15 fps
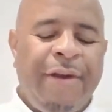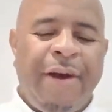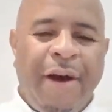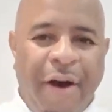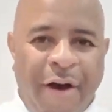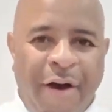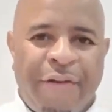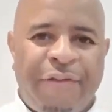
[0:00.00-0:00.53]

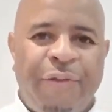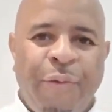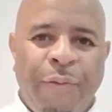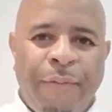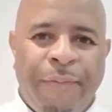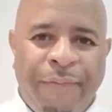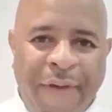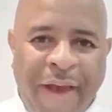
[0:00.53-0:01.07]
Arsenal
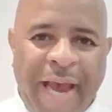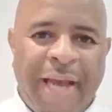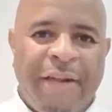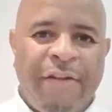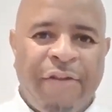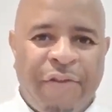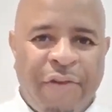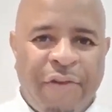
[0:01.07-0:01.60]
Fan
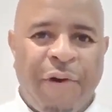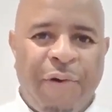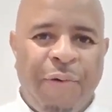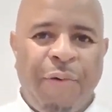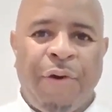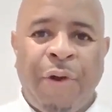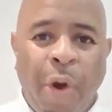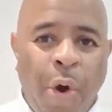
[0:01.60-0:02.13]

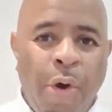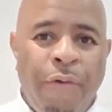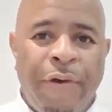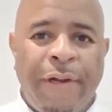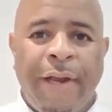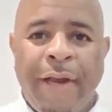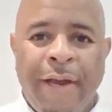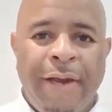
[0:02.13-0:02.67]
Circle. Go over
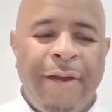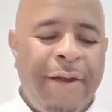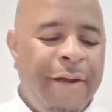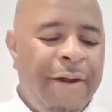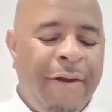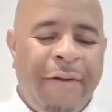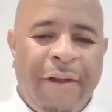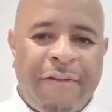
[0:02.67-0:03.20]
there
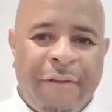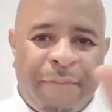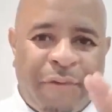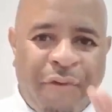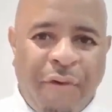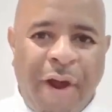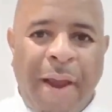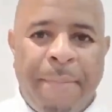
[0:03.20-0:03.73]
and
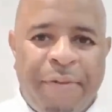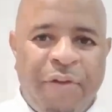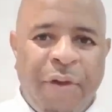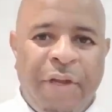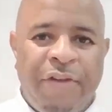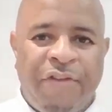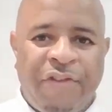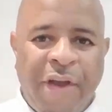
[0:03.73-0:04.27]
subscribe to
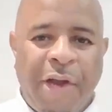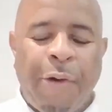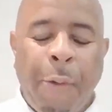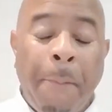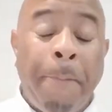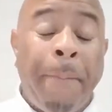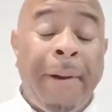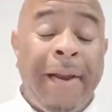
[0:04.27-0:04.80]
his
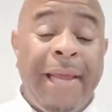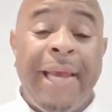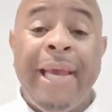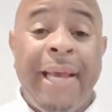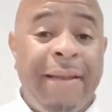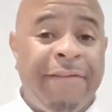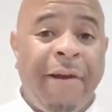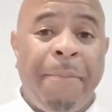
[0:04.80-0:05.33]
channel,
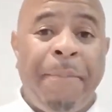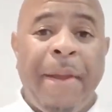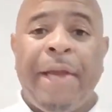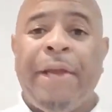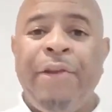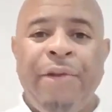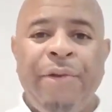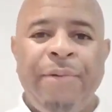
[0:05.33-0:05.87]
please. I'm
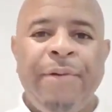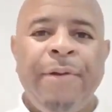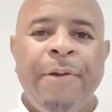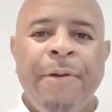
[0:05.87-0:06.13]
begging you.